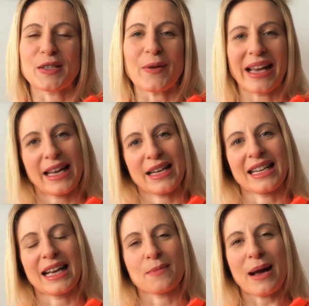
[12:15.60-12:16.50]
so I
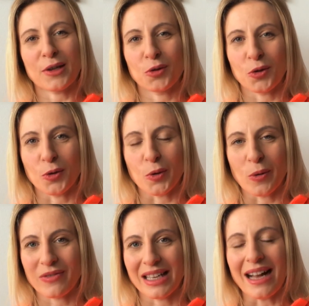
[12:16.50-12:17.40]
can get back to
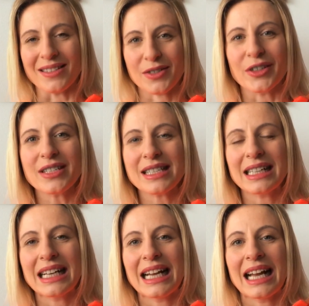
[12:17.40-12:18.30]
you with the
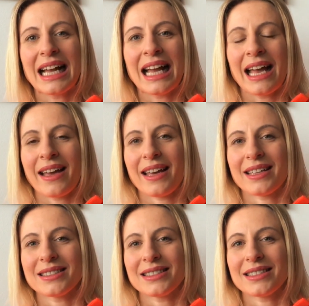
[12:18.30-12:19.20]
answers.
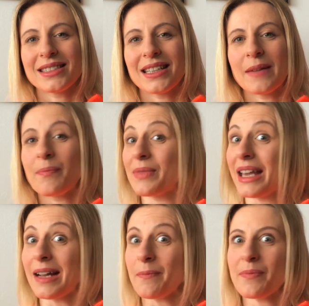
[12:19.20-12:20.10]
And
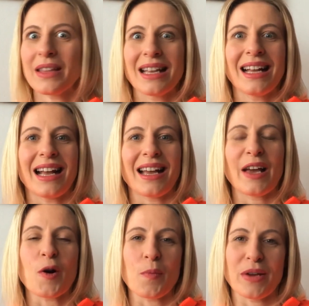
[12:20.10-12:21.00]
yeah,
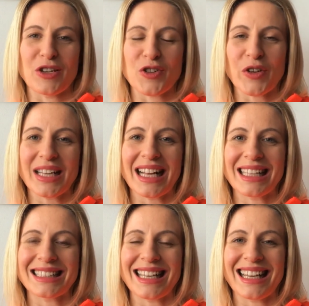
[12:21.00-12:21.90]
I hope you enjoyed
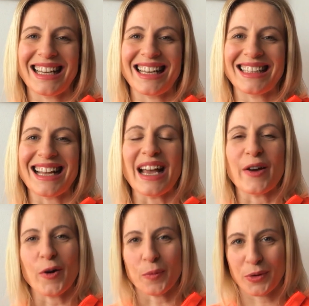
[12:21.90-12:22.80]
that, and
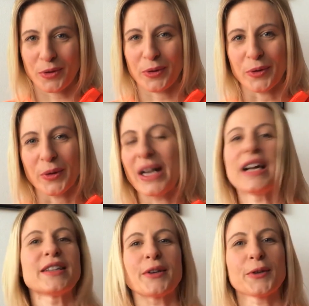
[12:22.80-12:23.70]
I hope to
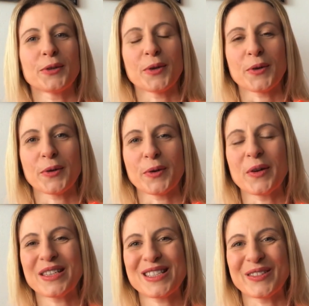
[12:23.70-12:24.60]
talk to
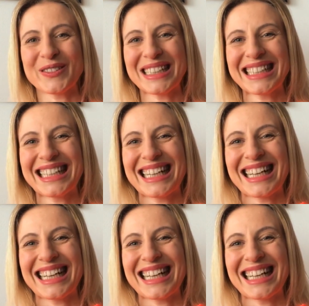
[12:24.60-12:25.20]
you soon.